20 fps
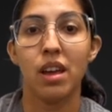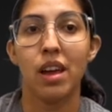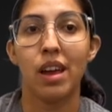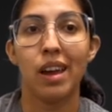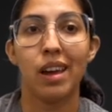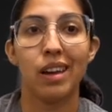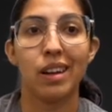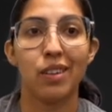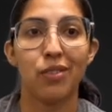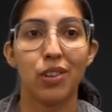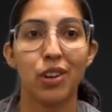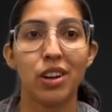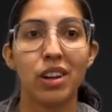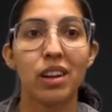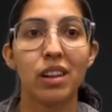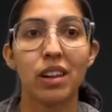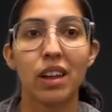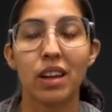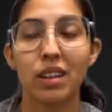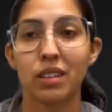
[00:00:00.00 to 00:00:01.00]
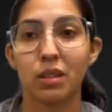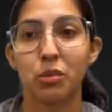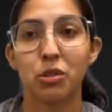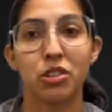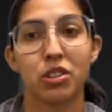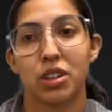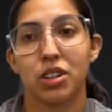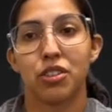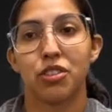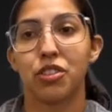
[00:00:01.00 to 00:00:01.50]
And if you're in class, I'm
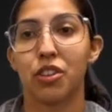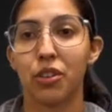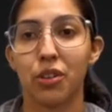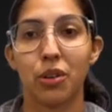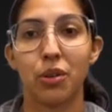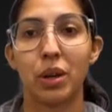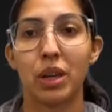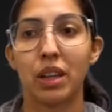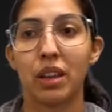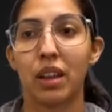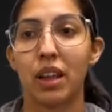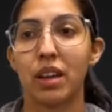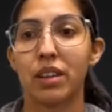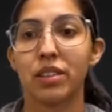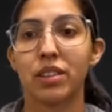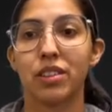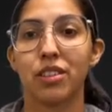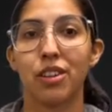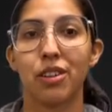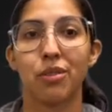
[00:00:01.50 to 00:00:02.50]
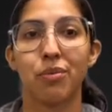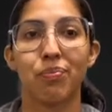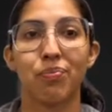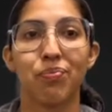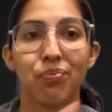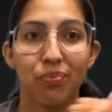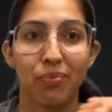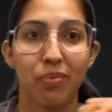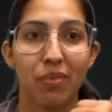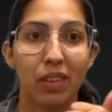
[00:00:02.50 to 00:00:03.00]
just gonna show you in class. So
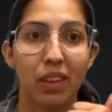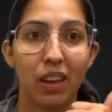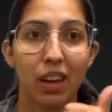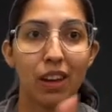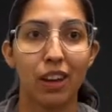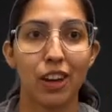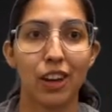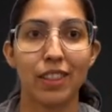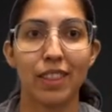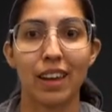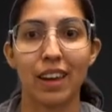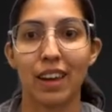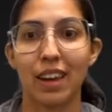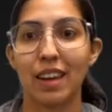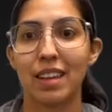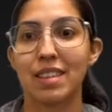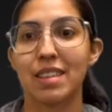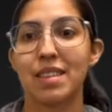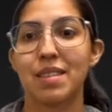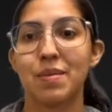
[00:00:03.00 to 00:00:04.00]
good luck, guys.